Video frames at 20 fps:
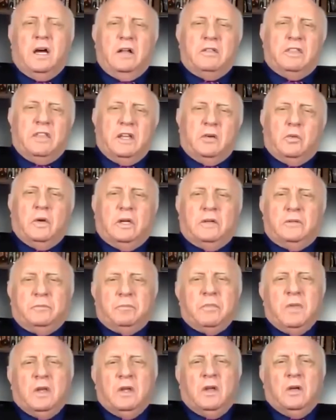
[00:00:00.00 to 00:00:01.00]
I think when
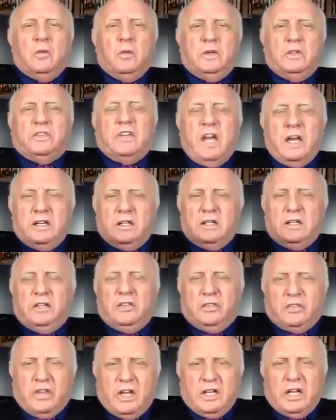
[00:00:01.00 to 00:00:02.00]
we say, at
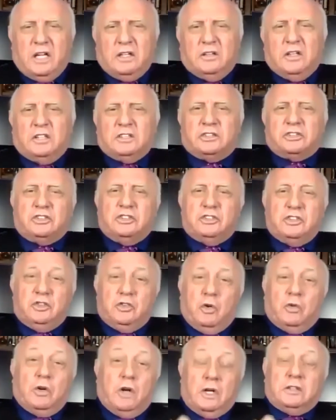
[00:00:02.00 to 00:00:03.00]
least in English, your